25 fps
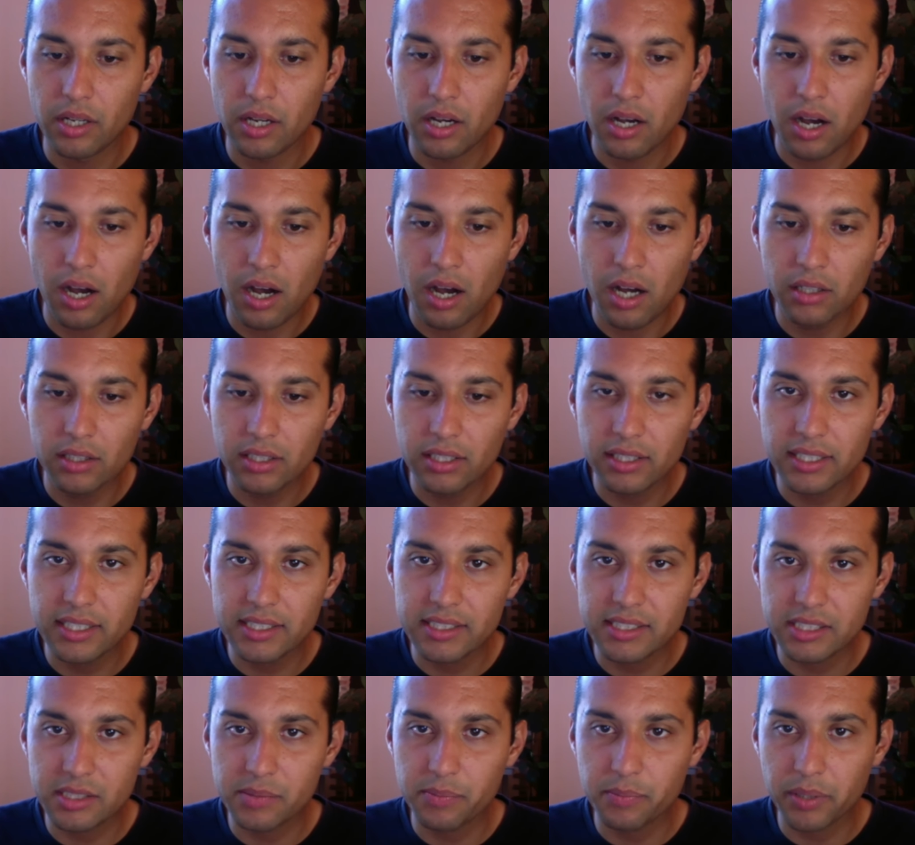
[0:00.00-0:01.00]
all of this
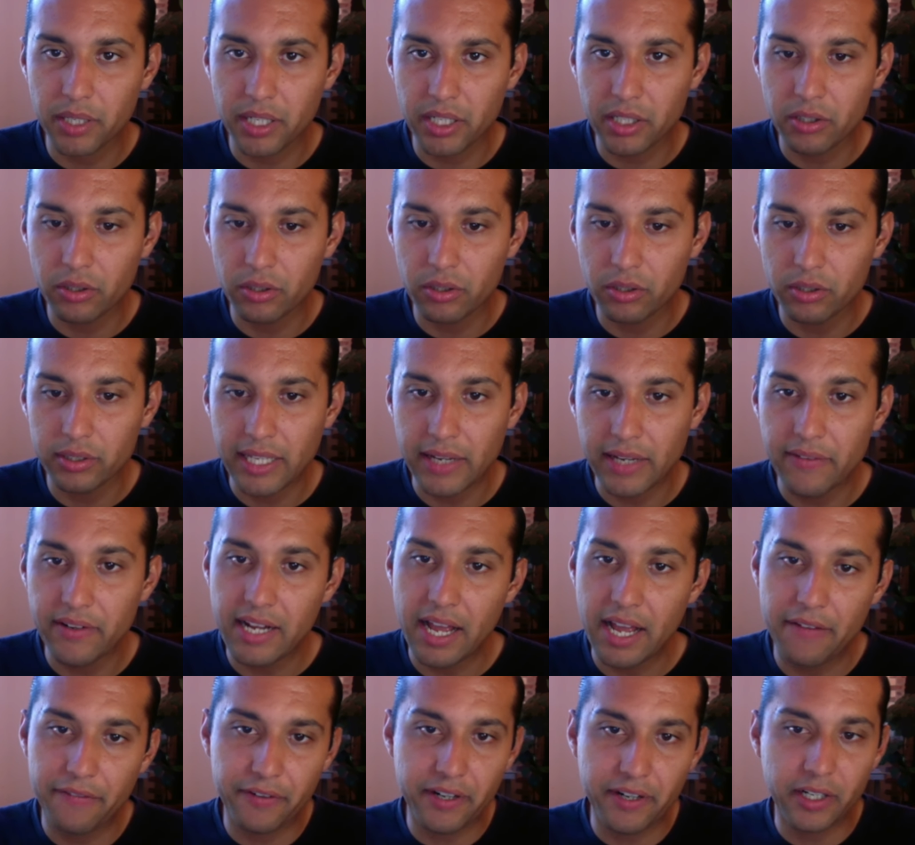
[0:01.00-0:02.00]
is pretty cool. They even
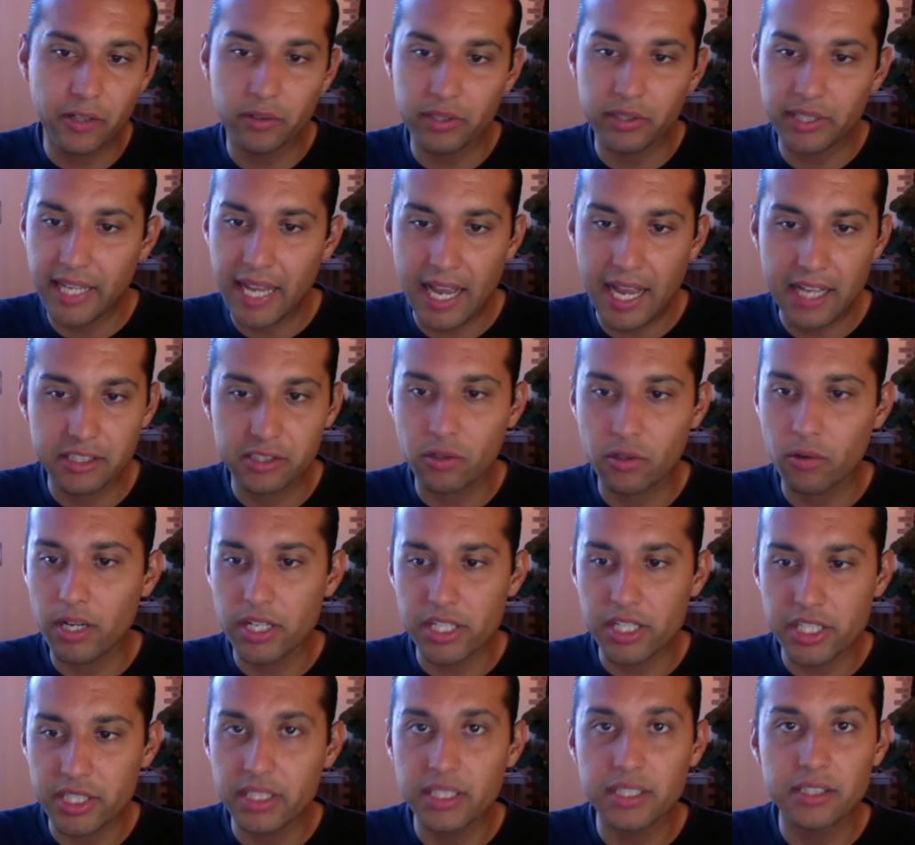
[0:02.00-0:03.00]
have frequently asked
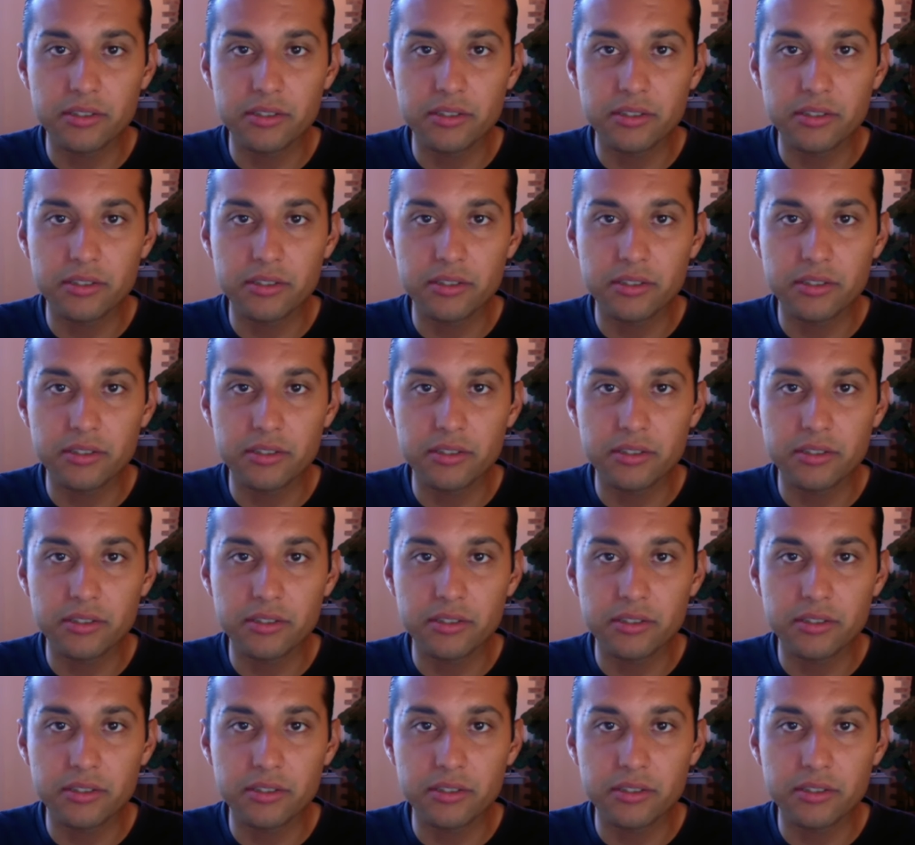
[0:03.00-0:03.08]
questions,